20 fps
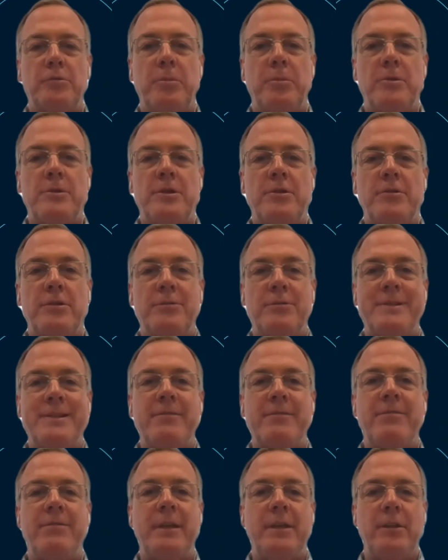
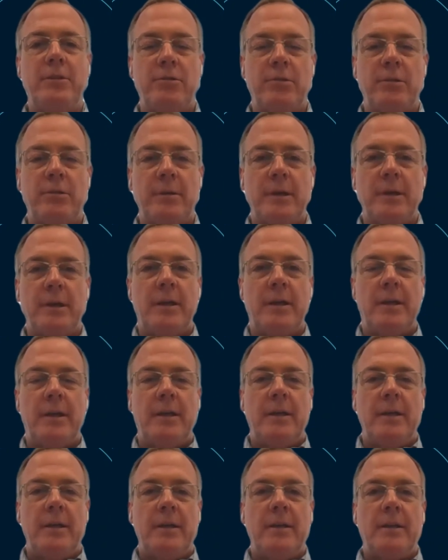22 quarters in
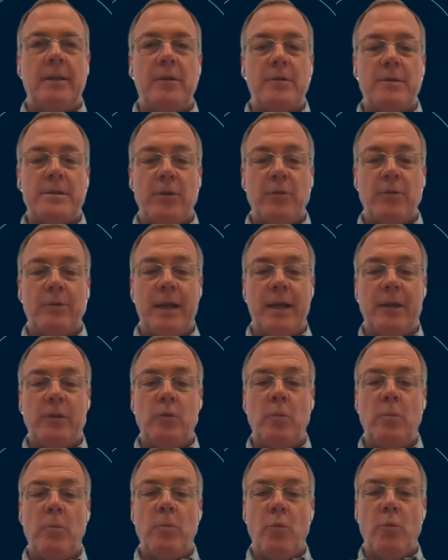corporate plans, we were
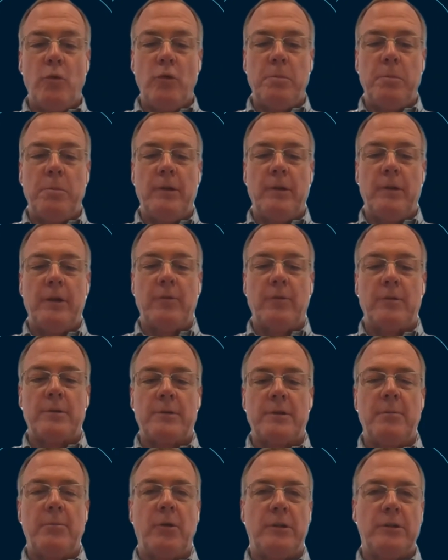positive in
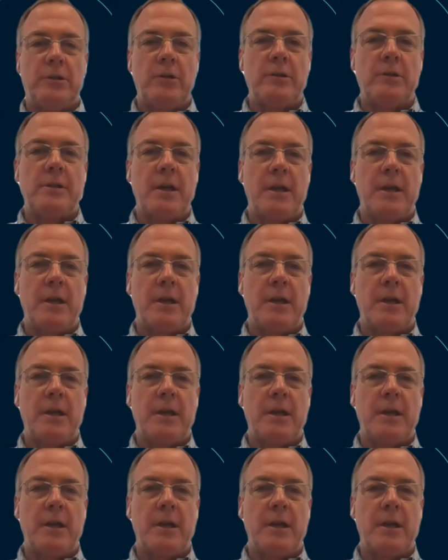20 of them.